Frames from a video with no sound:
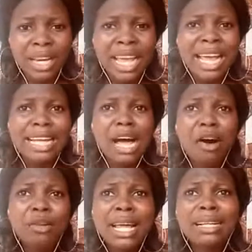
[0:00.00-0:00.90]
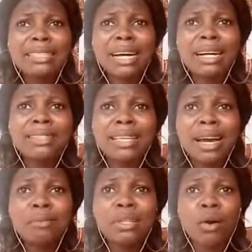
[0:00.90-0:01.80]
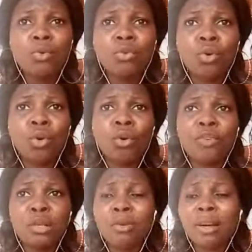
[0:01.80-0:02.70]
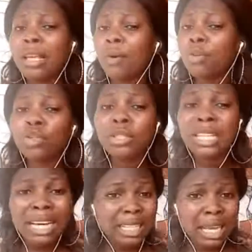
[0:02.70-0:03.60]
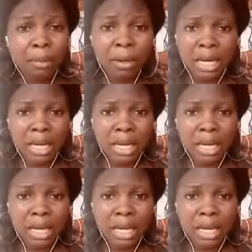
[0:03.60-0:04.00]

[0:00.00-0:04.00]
There are times that I would go on Facebook and I will not check timelines.